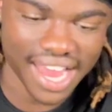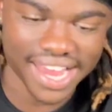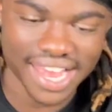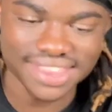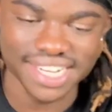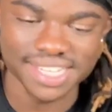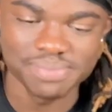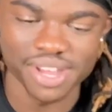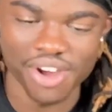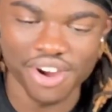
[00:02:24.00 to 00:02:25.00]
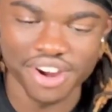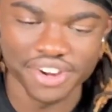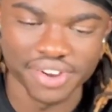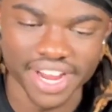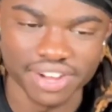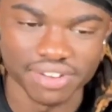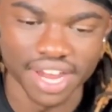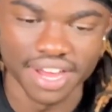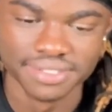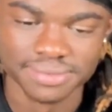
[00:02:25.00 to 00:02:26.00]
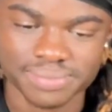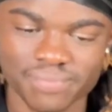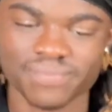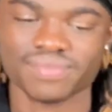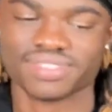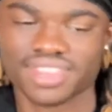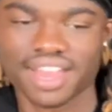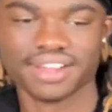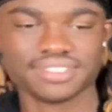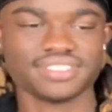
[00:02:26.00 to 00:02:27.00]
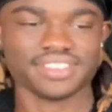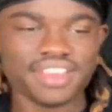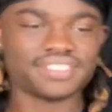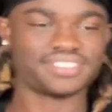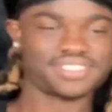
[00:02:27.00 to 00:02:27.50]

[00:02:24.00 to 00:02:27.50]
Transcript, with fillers: Hey, I think it'd be hard though. I ain't gonna lie. Don't tell them killers